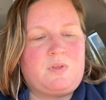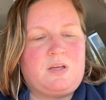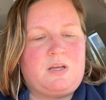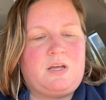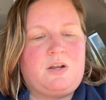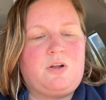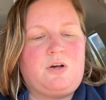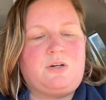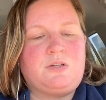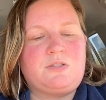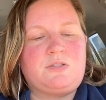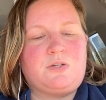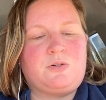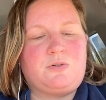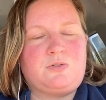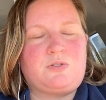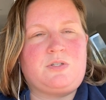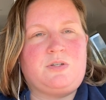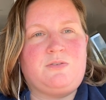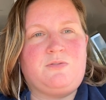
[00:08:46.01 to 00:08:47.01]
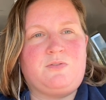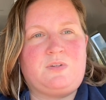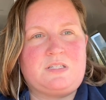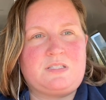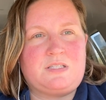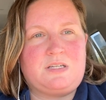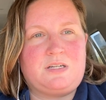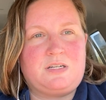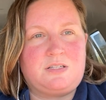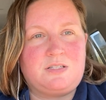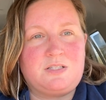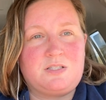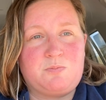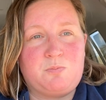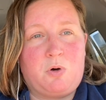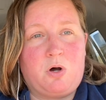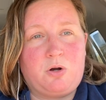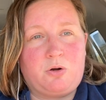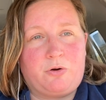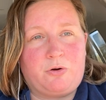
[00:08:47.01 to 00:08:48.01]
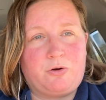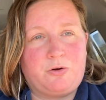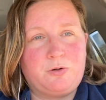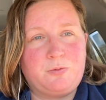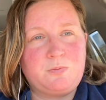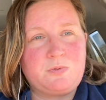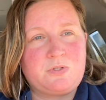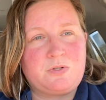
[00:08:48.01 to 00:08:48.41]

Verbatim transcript: And also to visit in small groups.